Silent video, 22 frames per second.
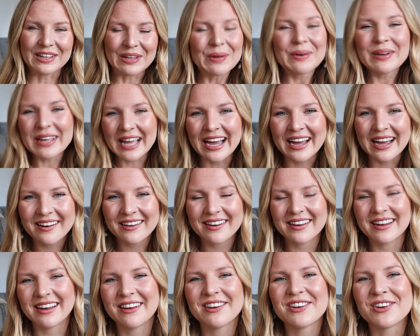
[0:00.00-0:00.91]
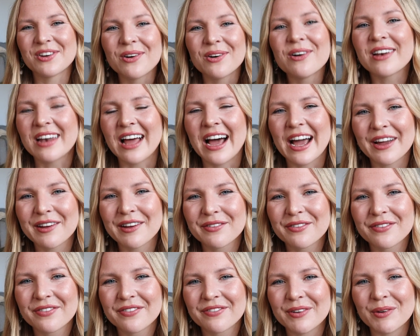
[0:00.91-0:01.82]
Look at in your
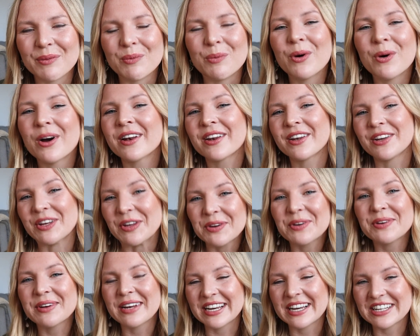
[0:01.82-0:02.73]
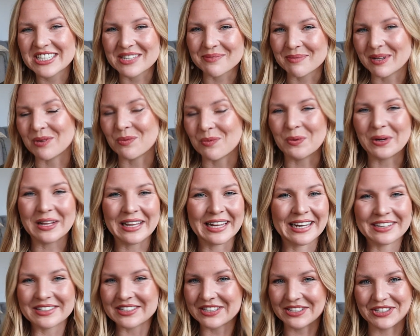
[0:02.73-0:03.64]
life what you need to be
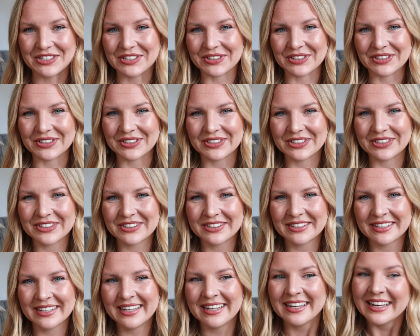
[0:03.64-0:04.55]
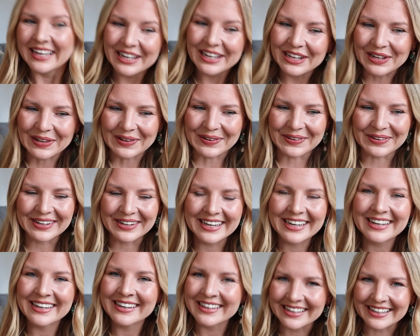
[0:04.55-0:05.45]
willing to do,
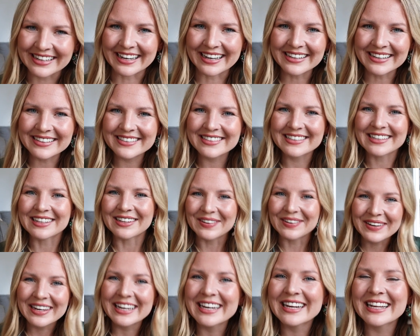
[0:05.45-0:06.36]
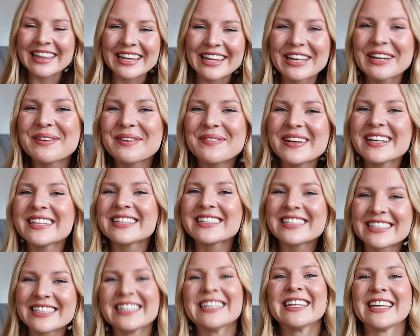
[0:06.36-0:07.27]
including, yes, looking a little bit
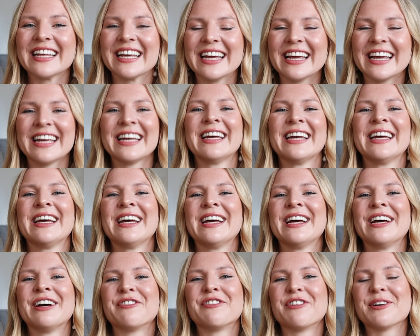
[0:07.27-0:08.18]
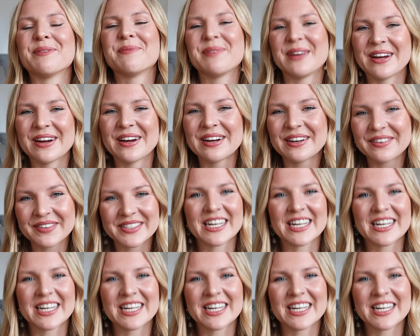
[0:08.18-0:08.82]
silly for a period of